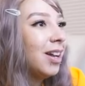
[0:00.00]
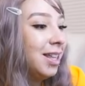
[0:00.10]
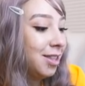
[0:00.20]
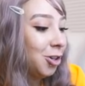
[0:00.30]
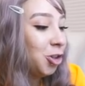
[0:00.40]

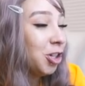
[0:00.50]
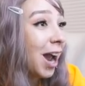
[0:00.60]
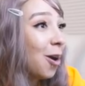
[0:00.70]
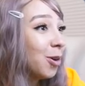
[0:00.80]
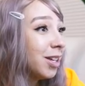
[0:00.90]
In the
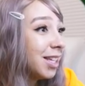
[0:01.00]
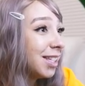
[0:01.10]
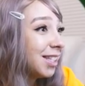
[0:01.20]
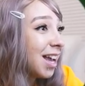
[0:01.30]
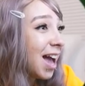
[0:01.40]
shower
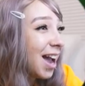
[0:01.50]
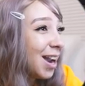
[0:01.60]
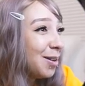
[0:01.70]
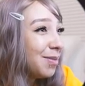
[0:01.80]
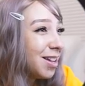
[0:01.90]
this
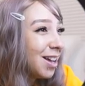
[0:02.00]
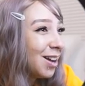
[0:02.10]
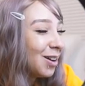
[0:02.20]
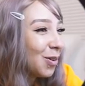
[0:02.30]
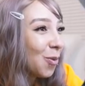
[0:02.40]
time?
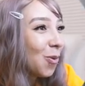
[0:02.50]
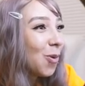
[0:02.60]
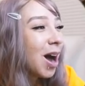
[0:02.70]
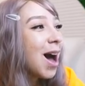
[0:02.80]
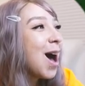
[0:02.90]

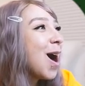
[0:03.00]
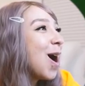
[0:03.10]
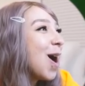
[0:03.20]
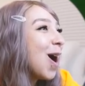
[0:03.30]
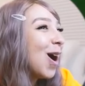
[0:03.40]

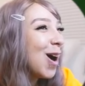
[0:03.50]
Whoa!